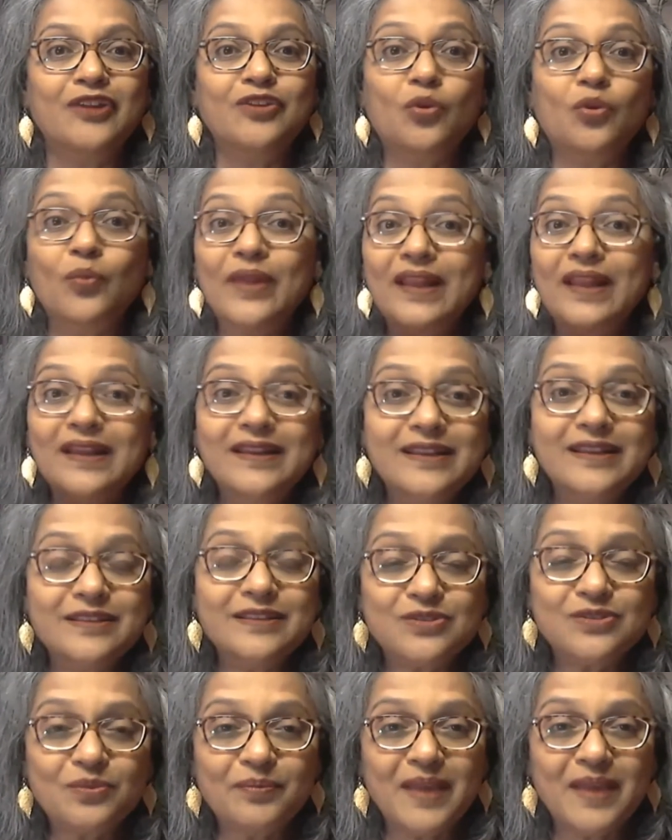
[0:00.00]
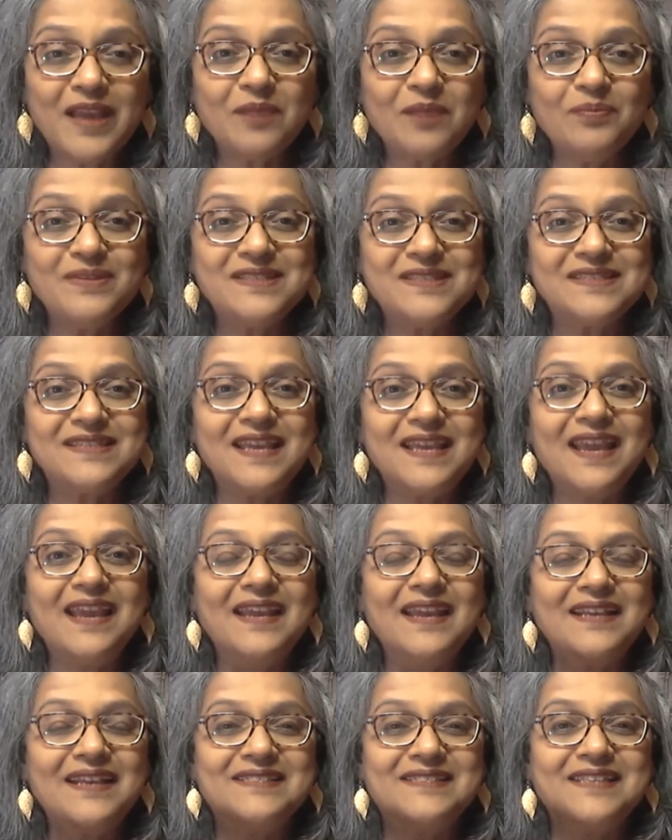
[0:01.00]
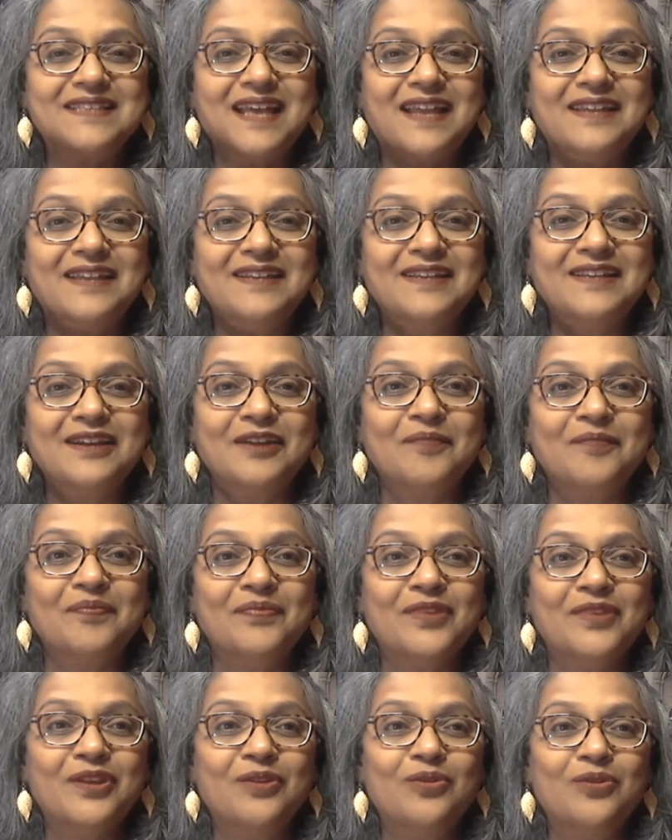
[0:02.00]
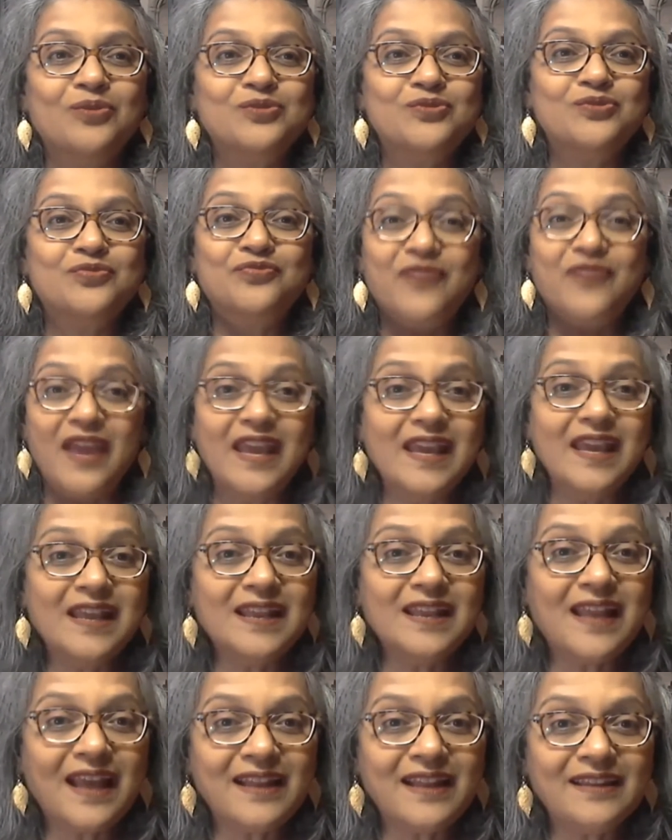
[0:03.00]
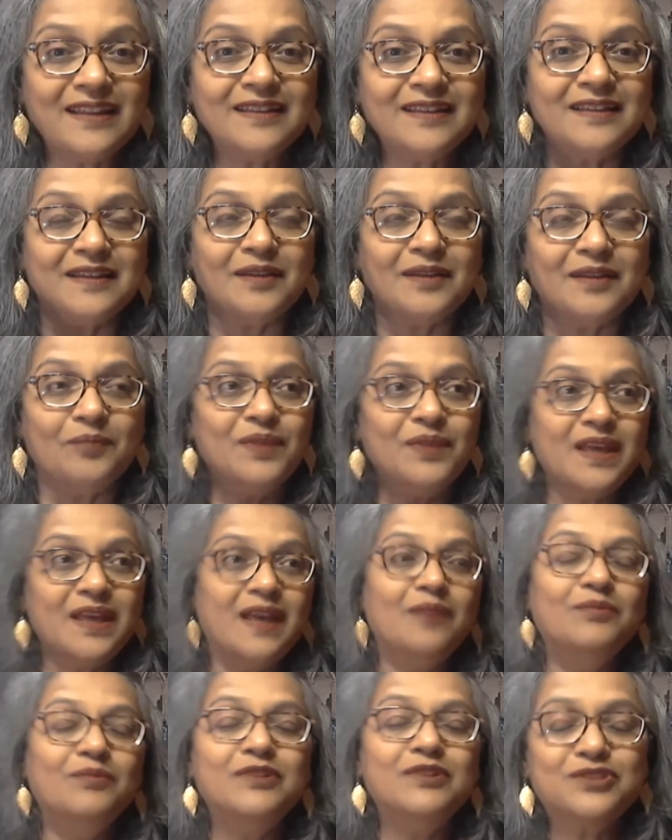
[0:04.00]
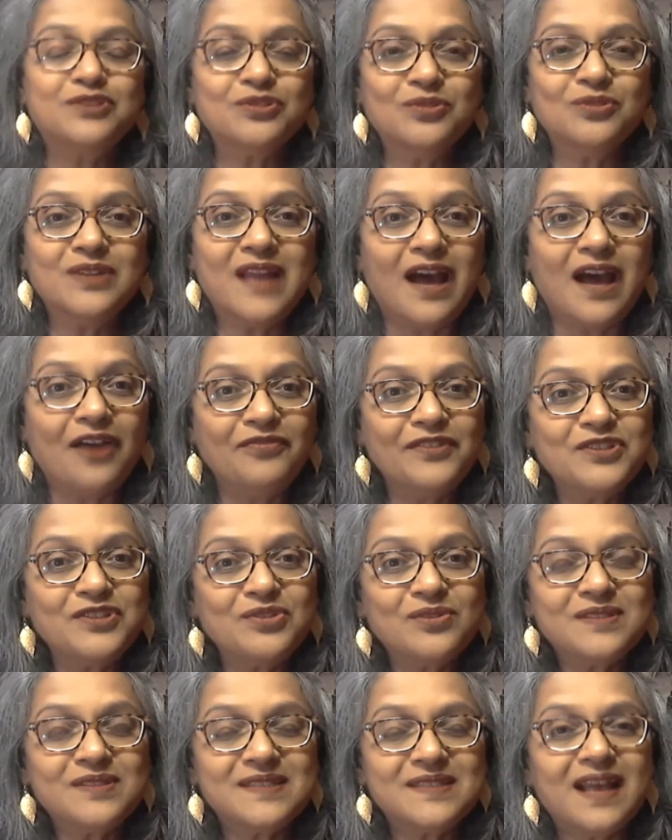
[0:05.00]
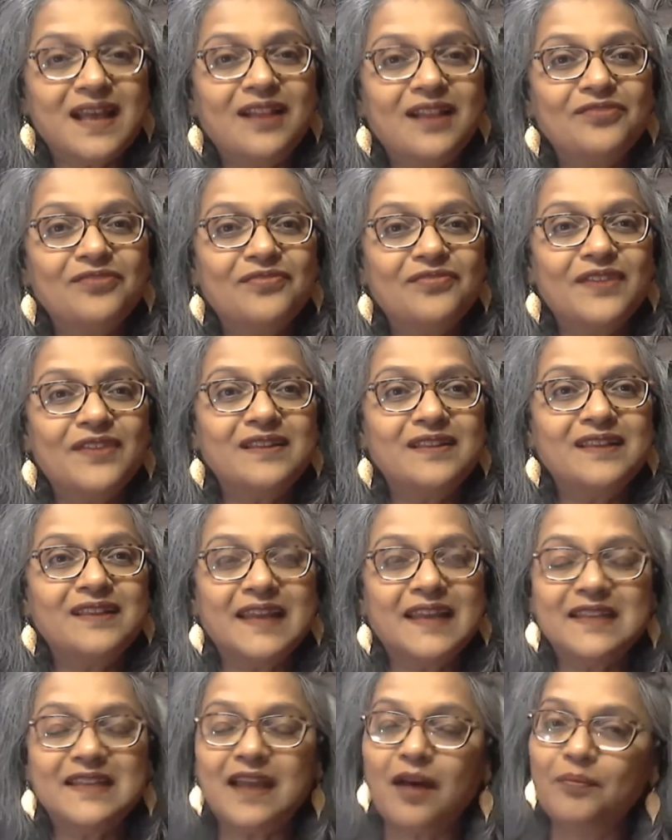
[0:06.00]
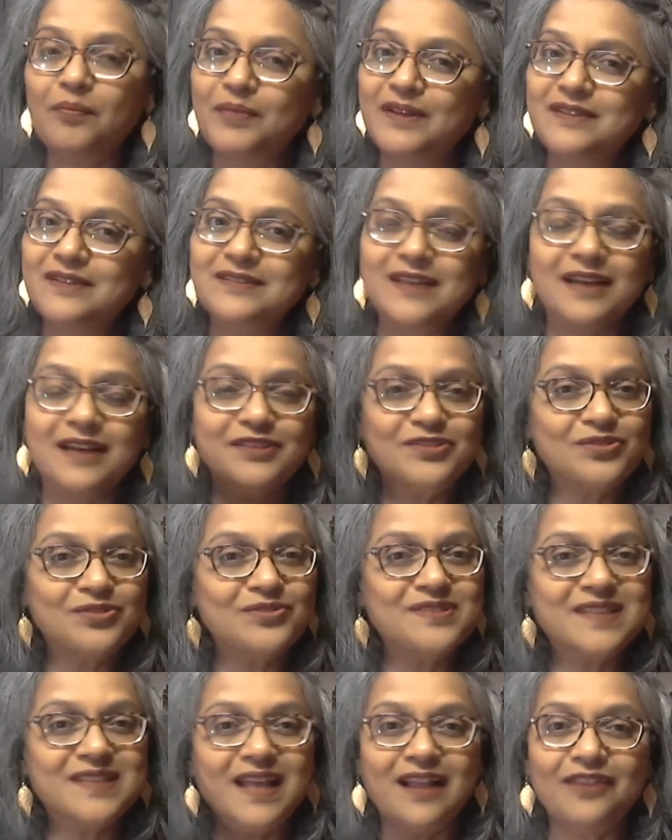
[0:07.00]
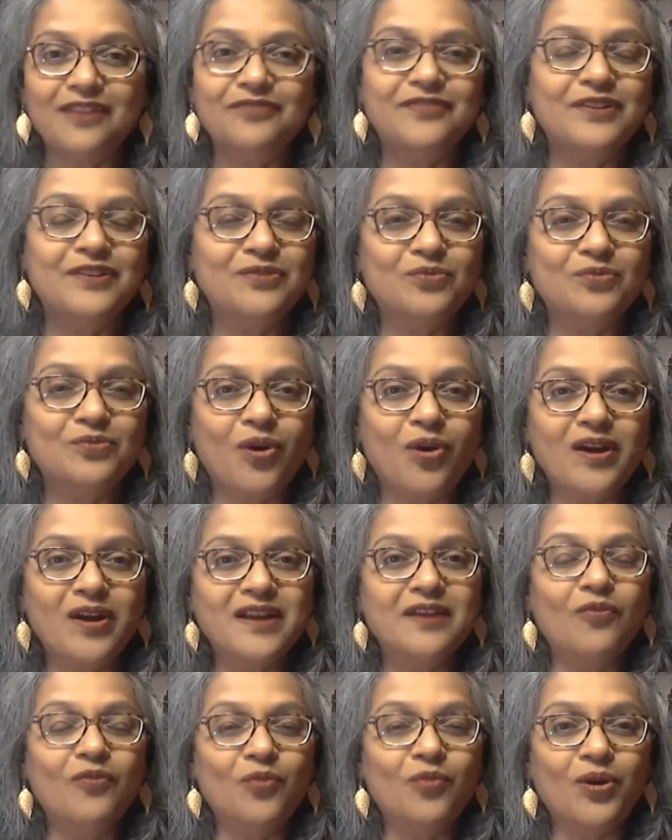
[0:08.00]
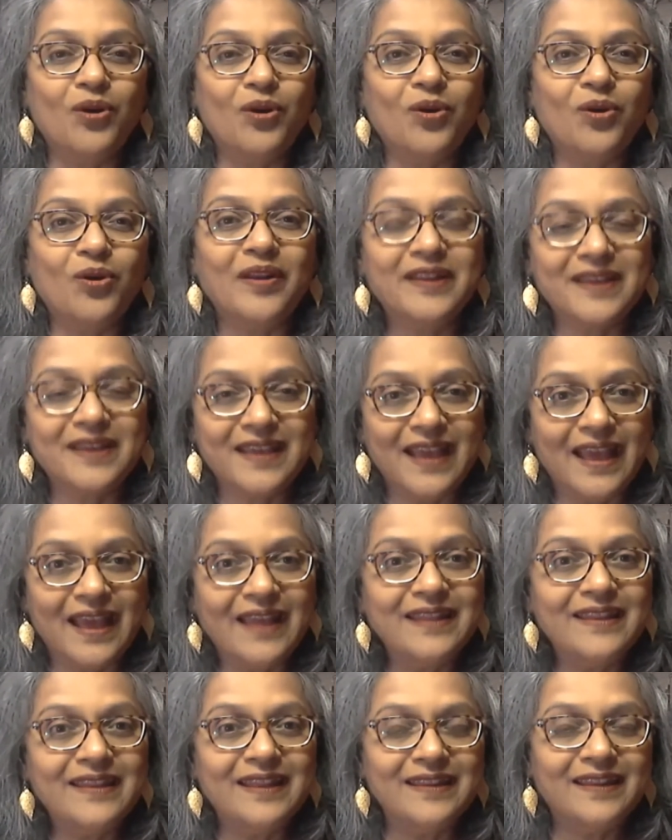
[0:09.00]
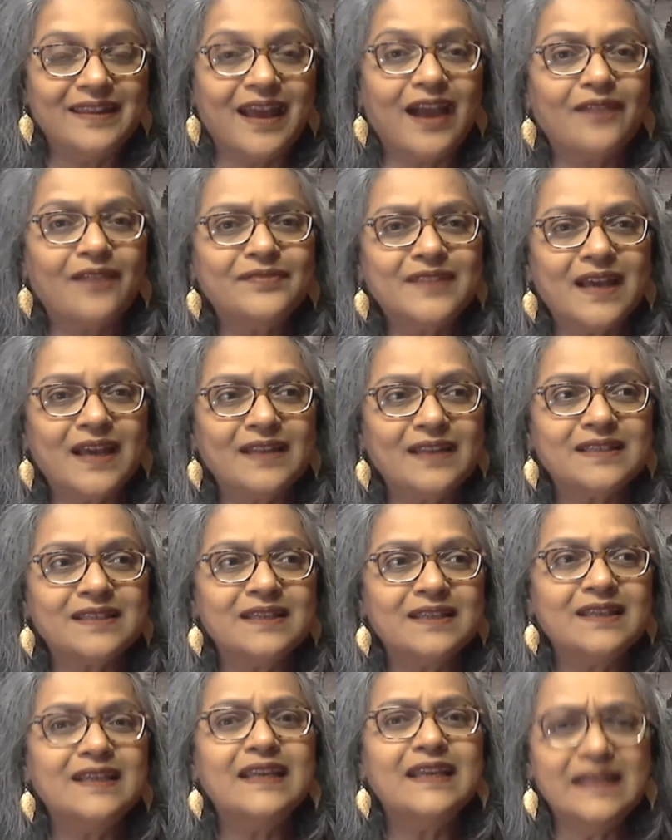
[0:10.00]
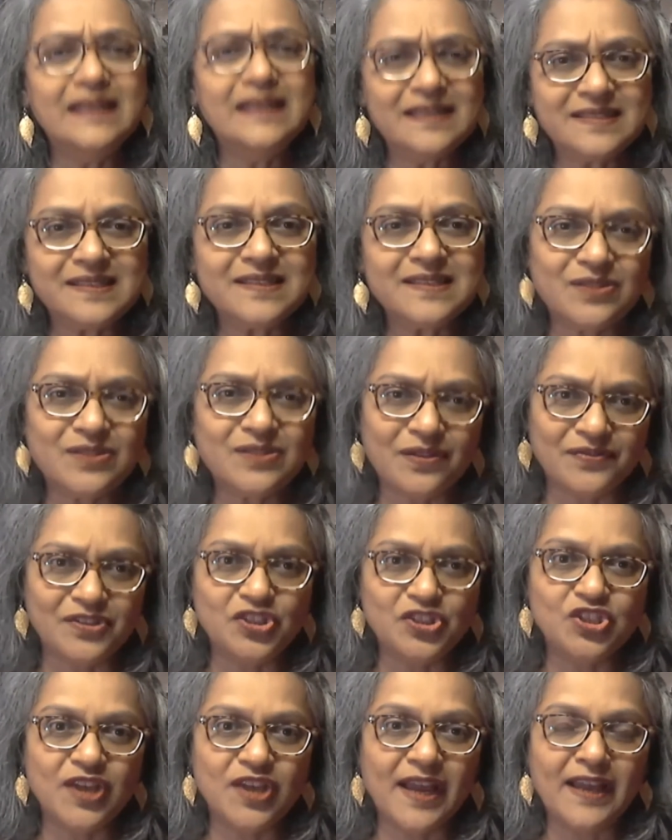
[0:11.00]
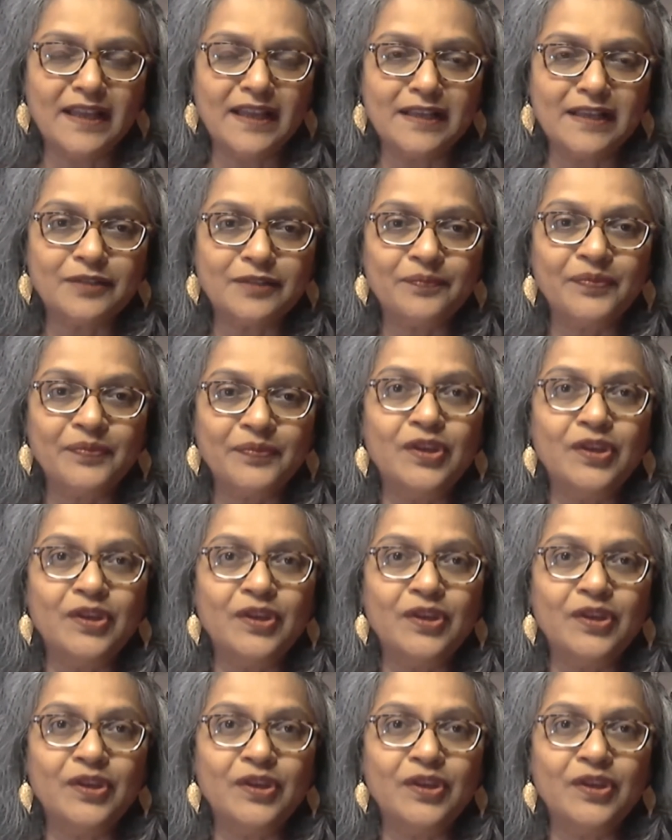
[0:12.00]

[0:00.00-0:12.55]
your willingness to make mistakes and you know to fail and be able to laugh at yourself and get up and dust yourself and walk walk on again and have that innocence of the child.